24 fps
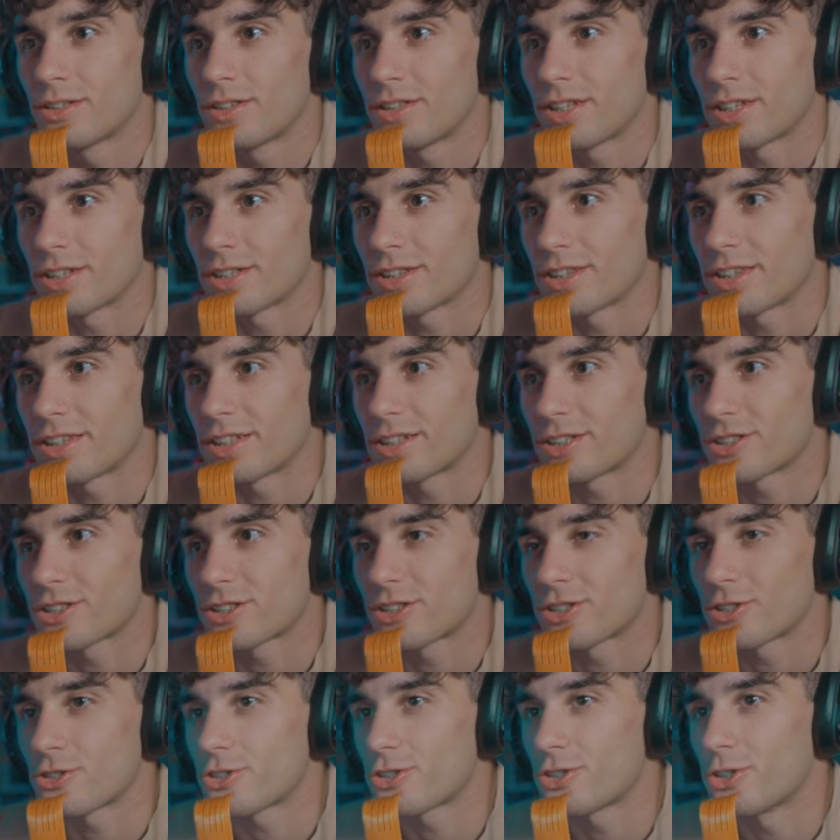That, that's
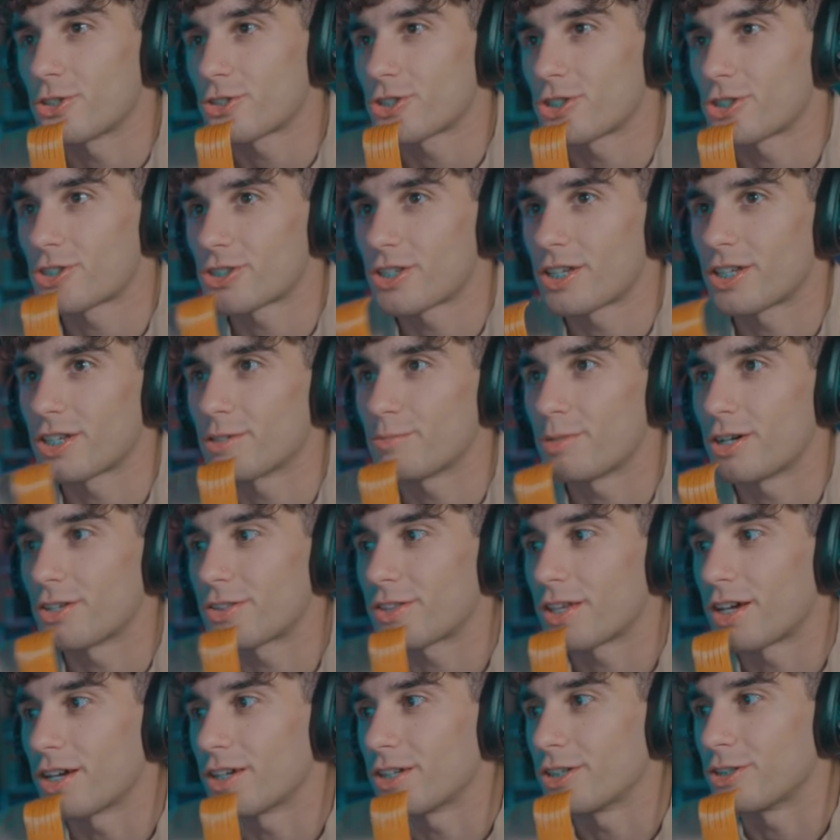there's no such thing about
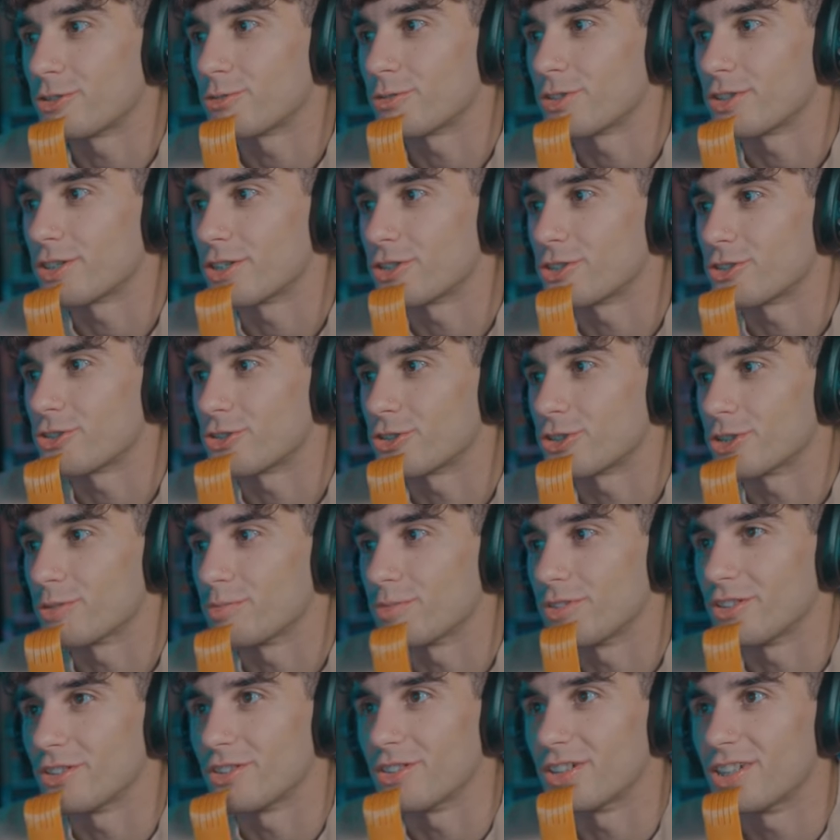that in a relationship,
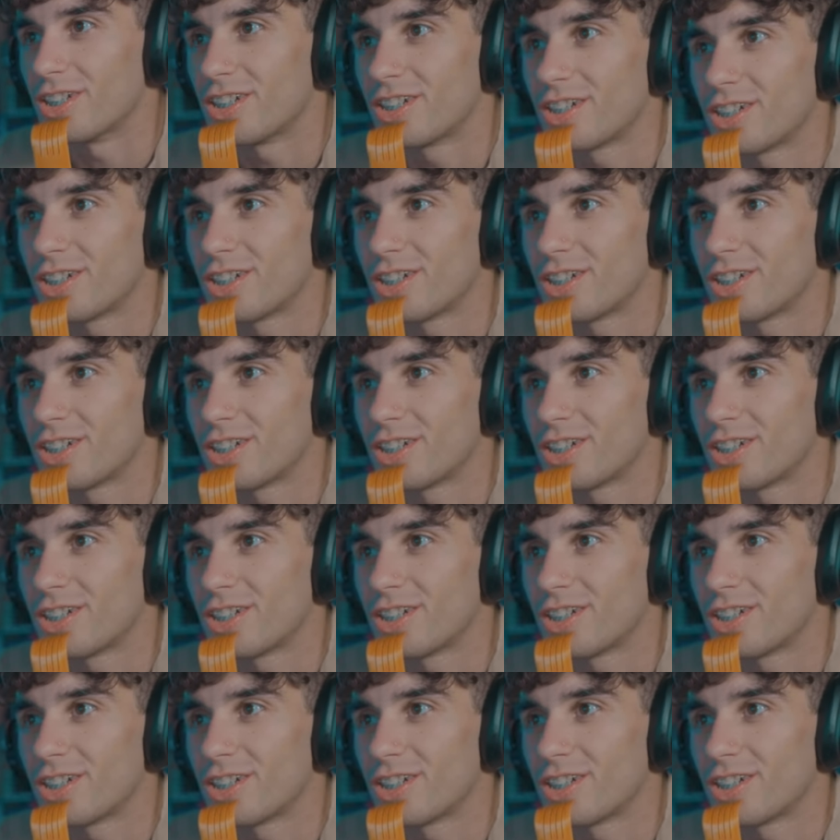dude.